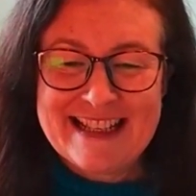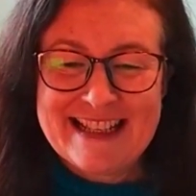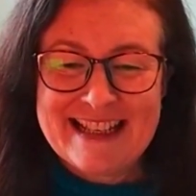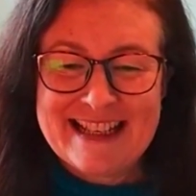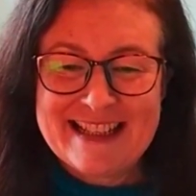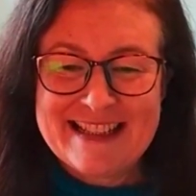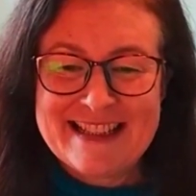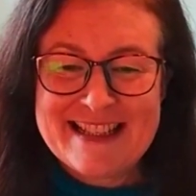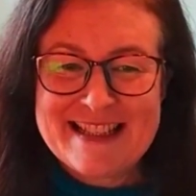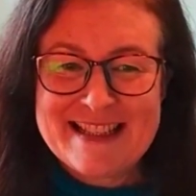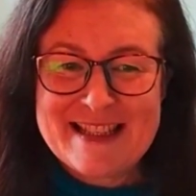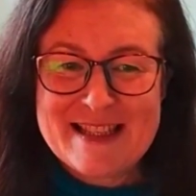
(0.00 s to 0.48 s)

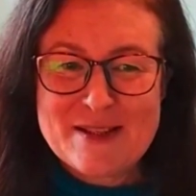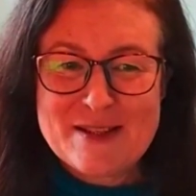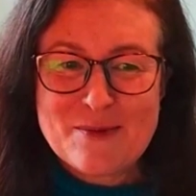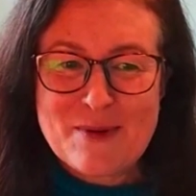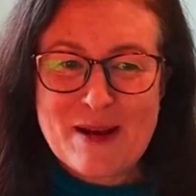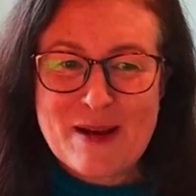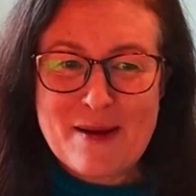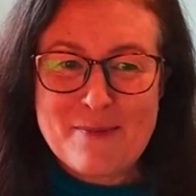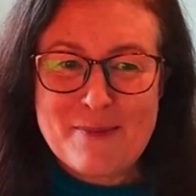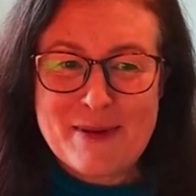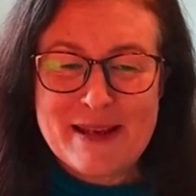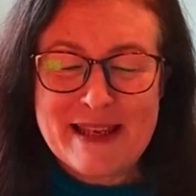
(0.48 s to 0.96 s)
And this is
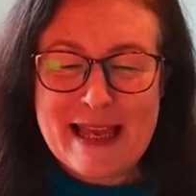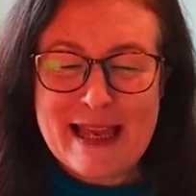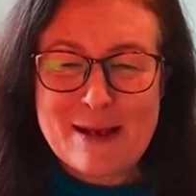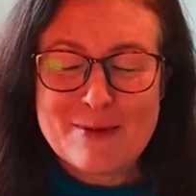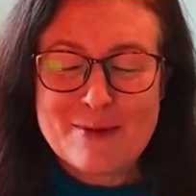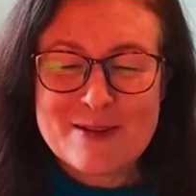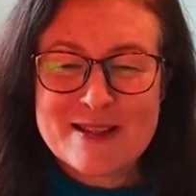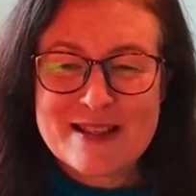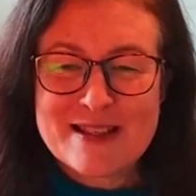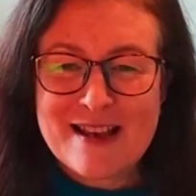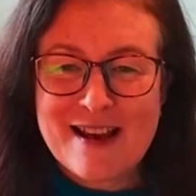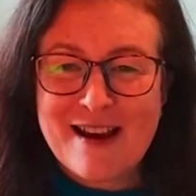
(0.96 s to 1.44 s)
where being
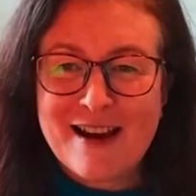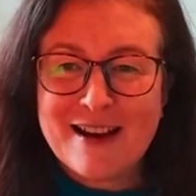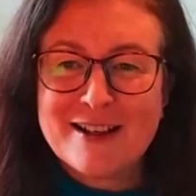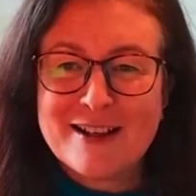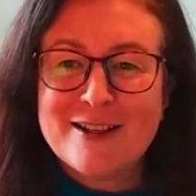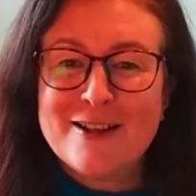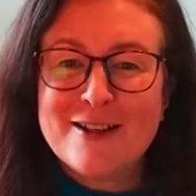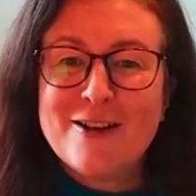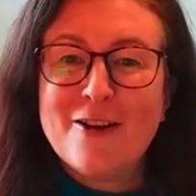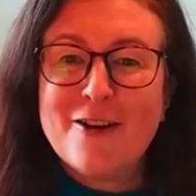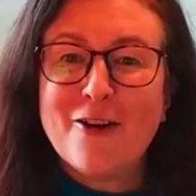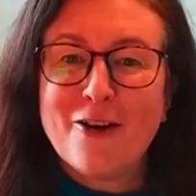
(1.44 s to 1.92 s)
able to
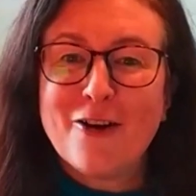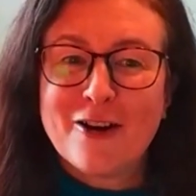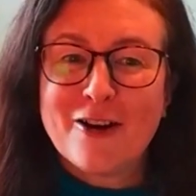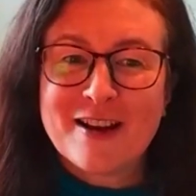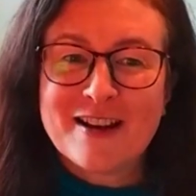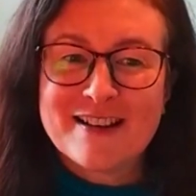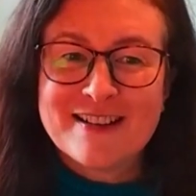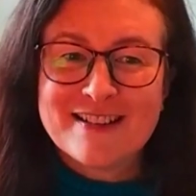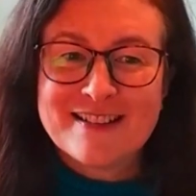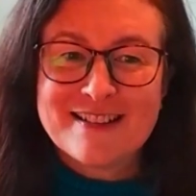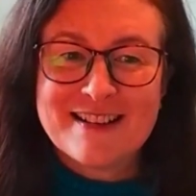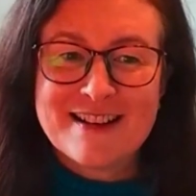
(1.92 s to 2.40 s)
unlock
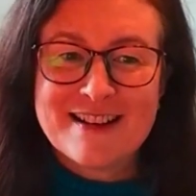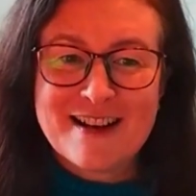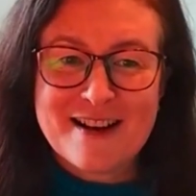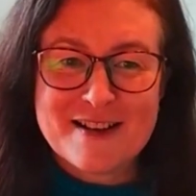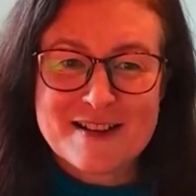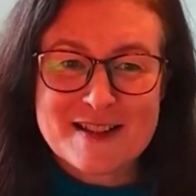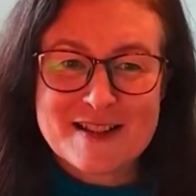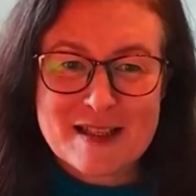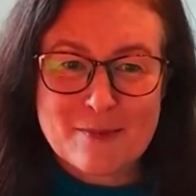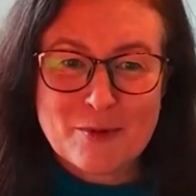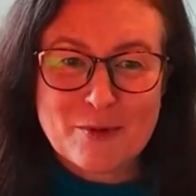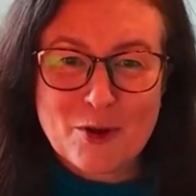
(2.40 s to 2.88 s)

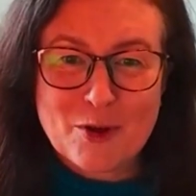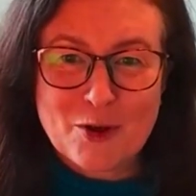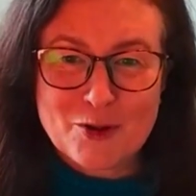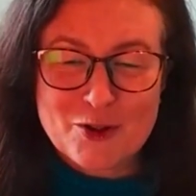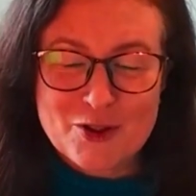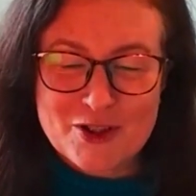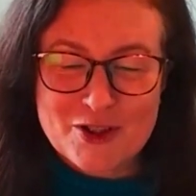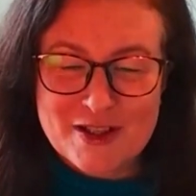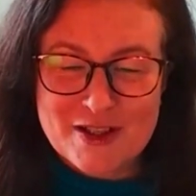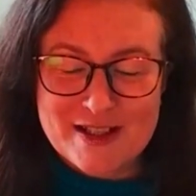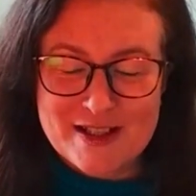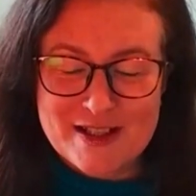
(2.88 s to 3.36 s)
our
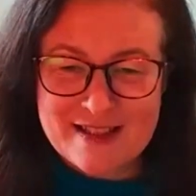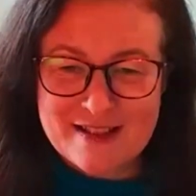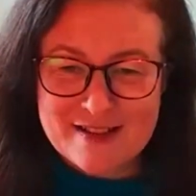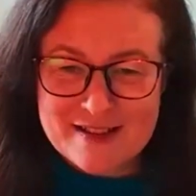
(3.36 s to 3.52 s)
subconscious.